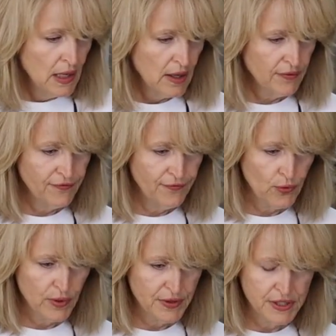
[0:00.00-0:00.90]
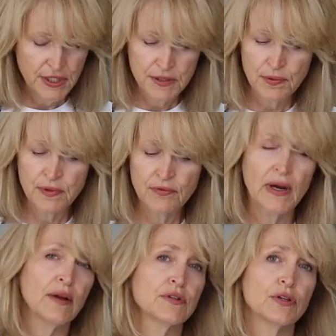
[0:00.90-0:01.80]
1/4 teaspoon of
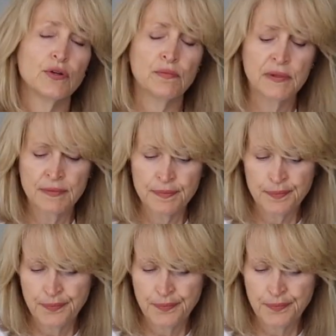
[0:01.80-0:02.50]
ground cumin,